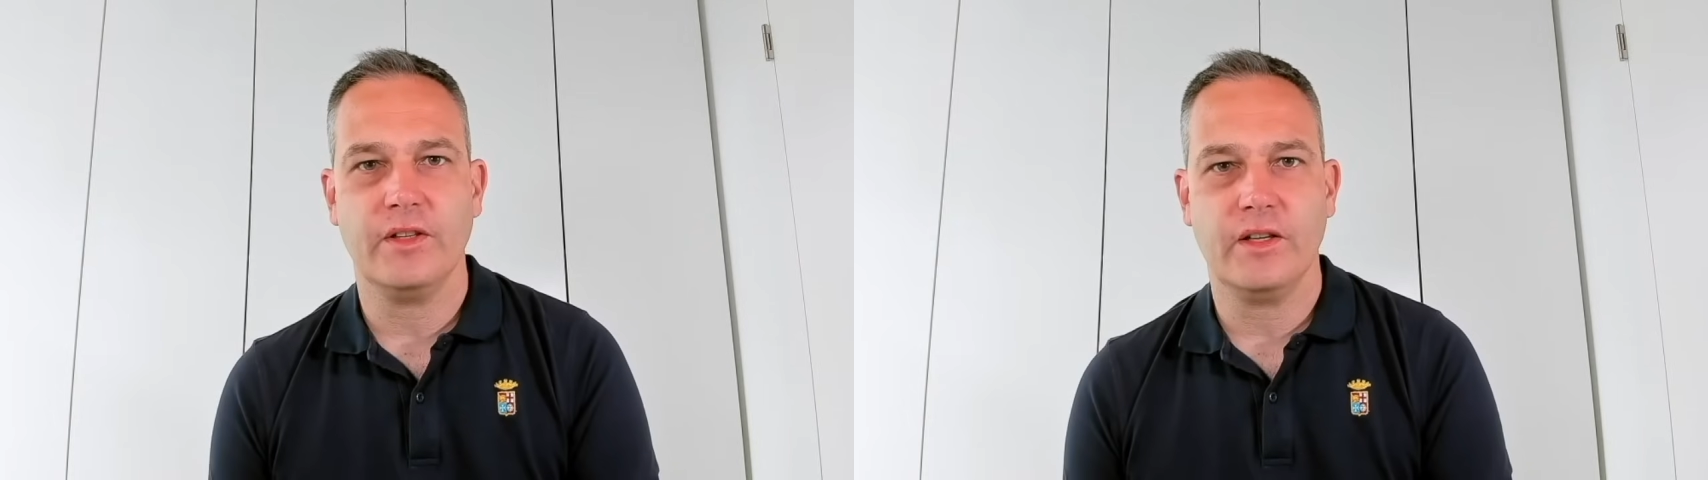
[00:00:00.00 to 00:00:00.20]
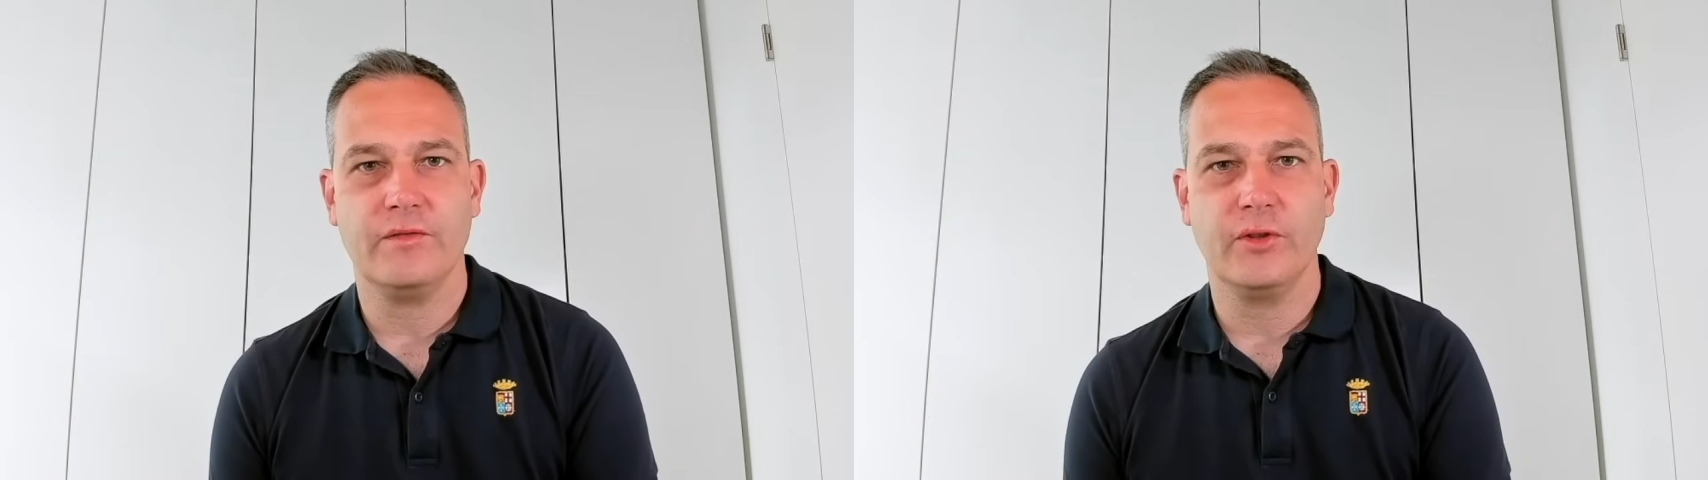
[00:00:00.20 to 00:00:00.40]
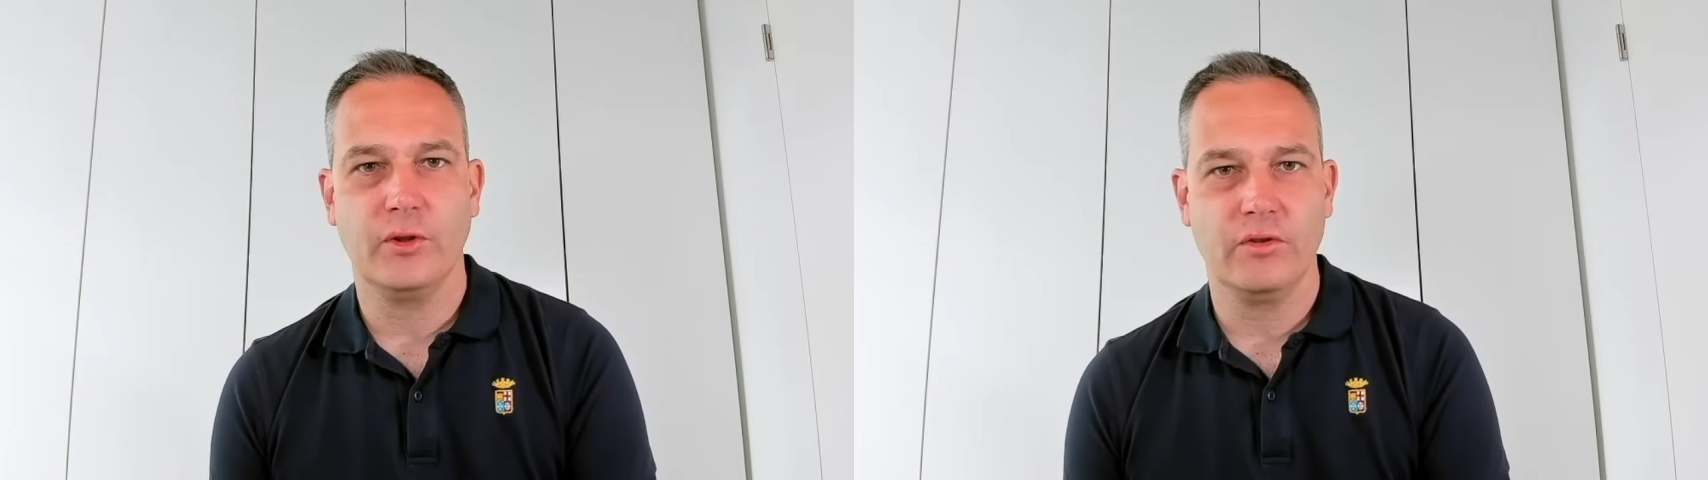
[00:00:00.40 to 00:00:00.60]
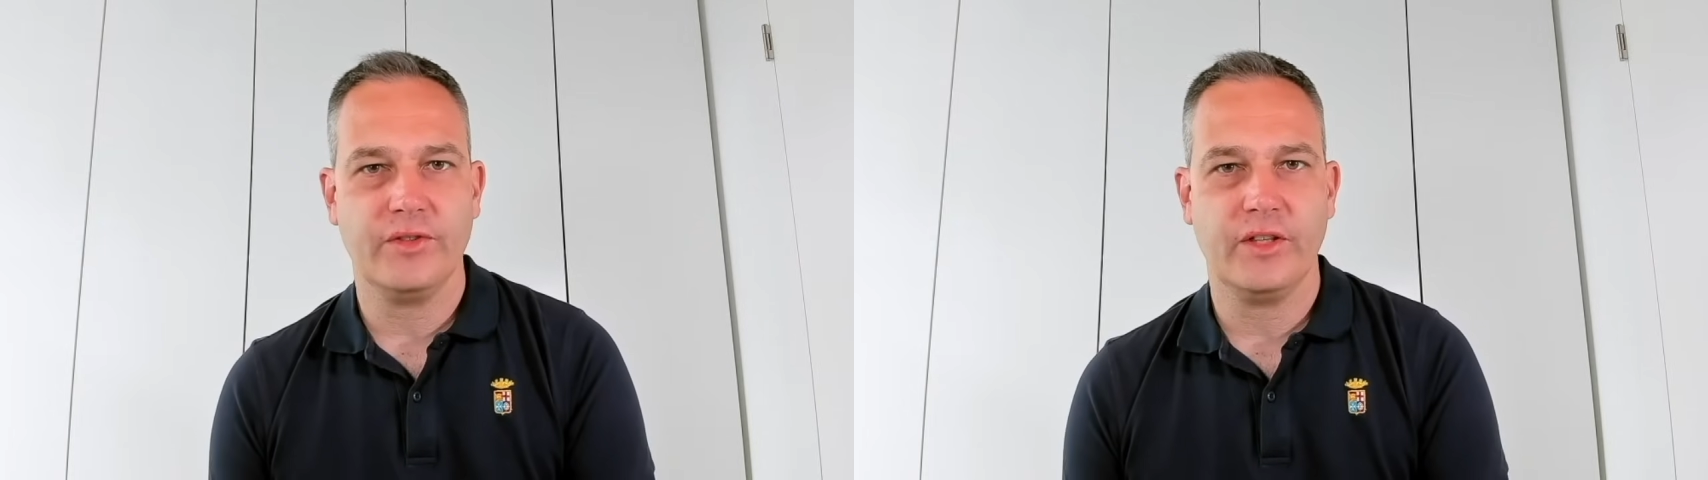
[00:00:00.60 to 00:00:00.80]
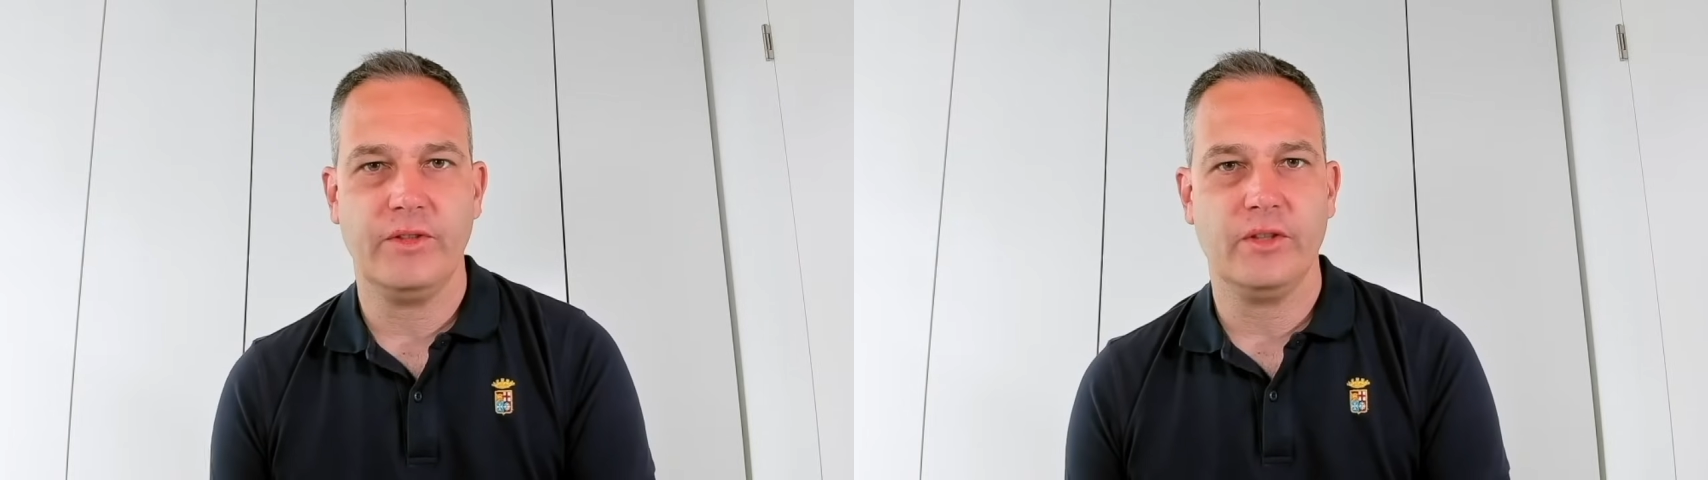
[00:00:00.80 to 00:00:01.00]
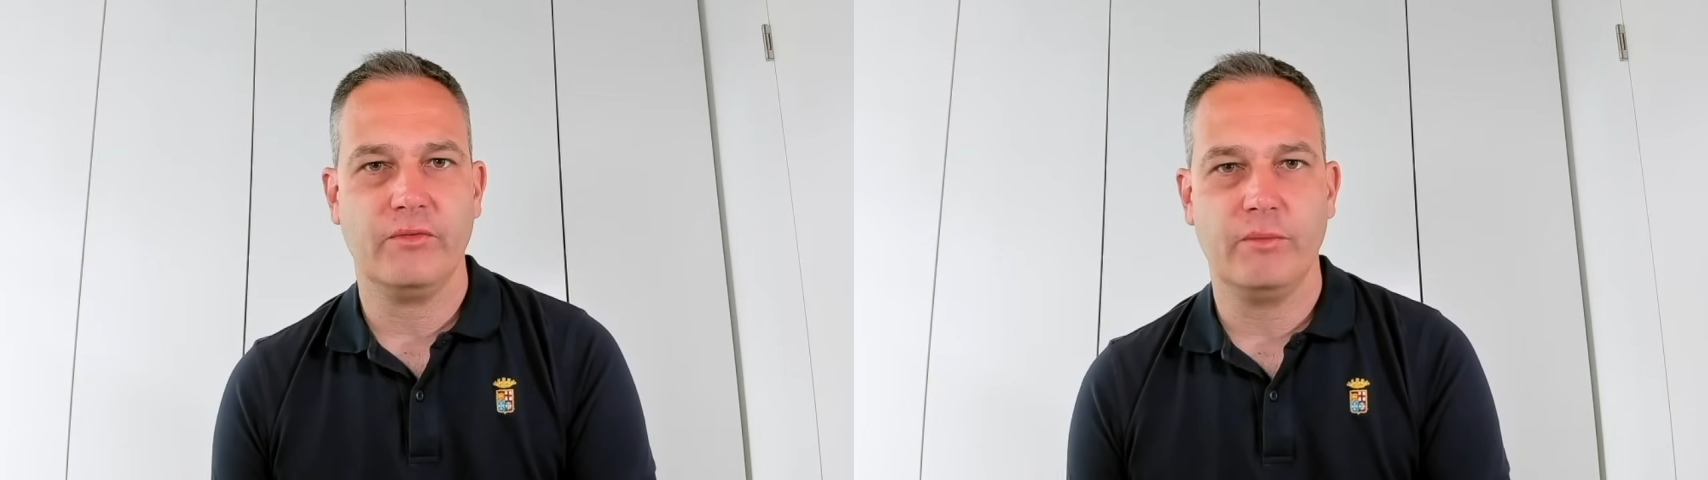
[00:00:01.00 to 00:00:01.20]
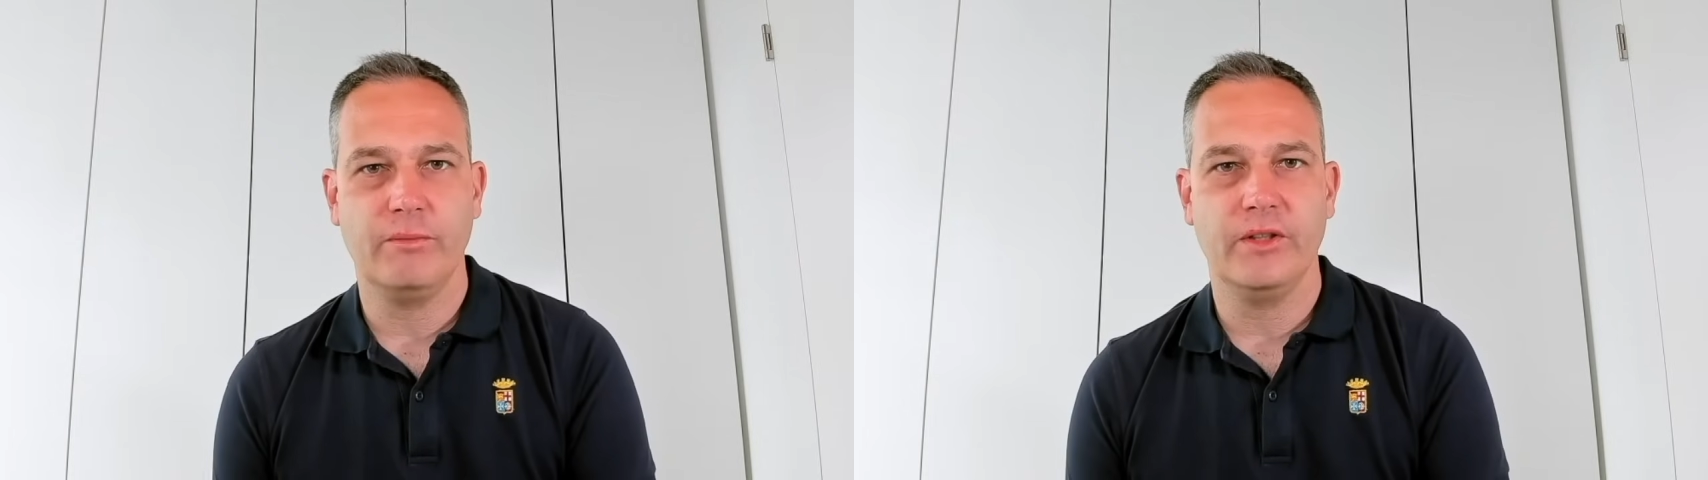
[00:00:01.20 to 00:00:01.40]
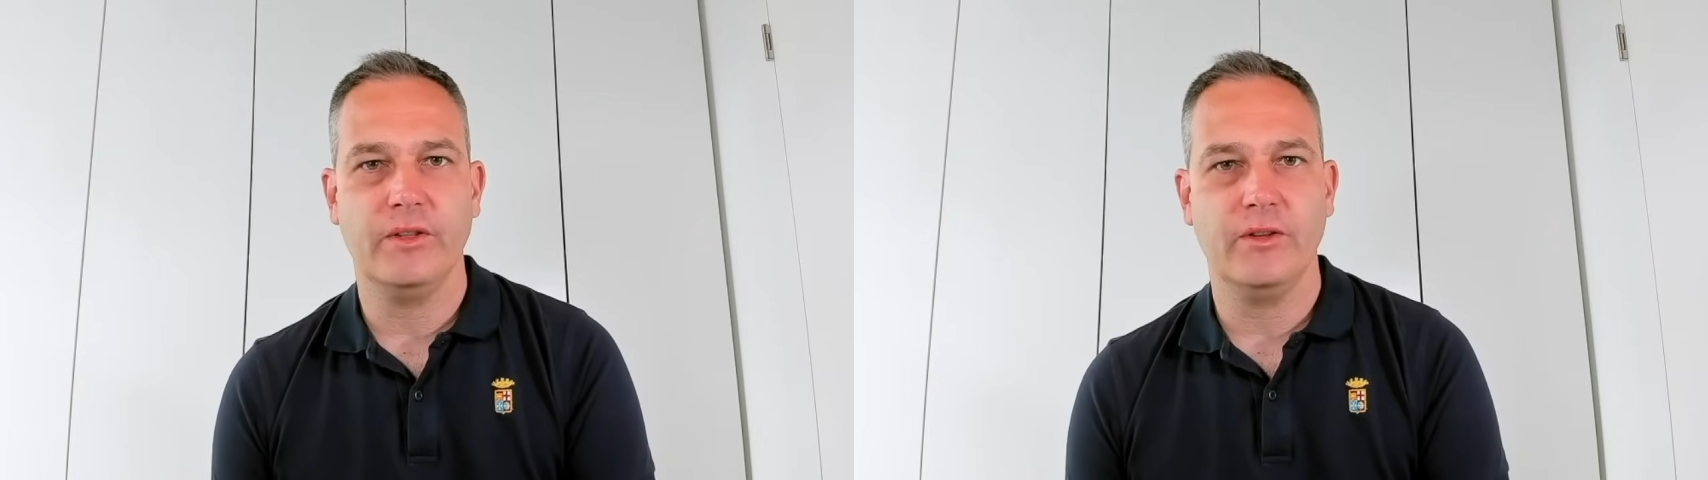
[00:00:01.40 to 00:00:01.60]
that have a lot of heavy equipment,